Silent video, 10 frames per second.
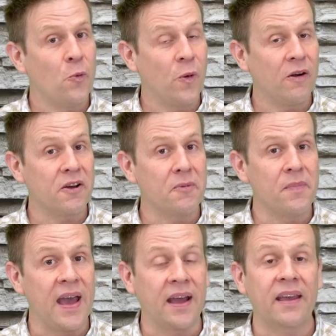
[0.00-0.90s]
Welcome
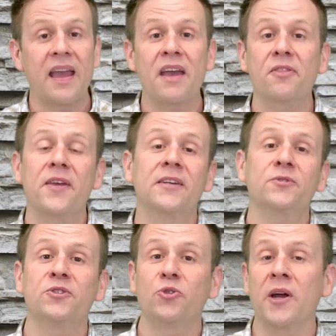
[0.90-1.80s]
back and thanks
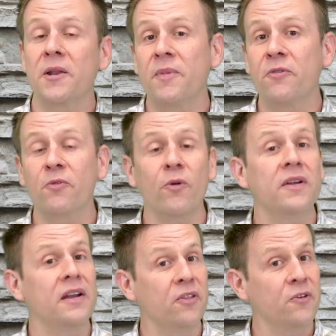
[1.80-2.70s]
for joining me for
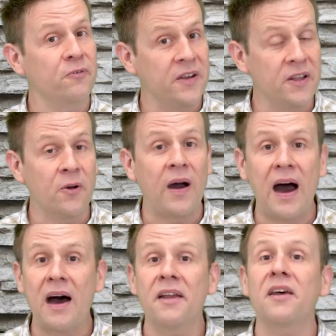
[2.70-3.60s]
another video
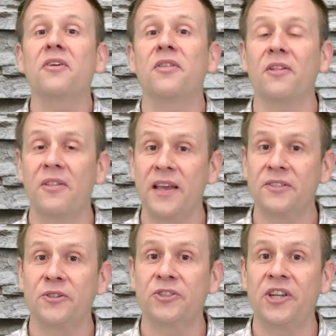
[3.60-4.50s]
on the
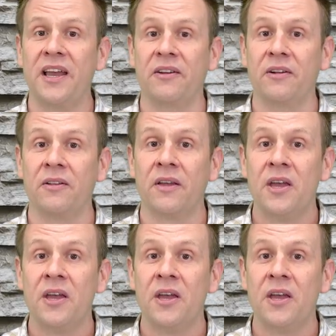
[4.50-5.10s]
Laser Channel.